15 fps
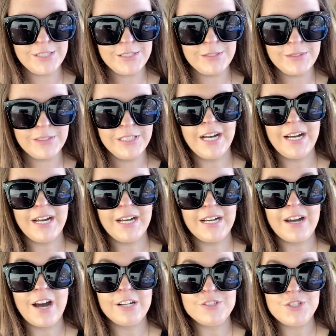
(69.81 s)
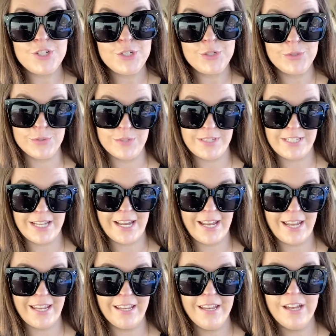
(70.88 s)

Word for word: uh, on Tuesday.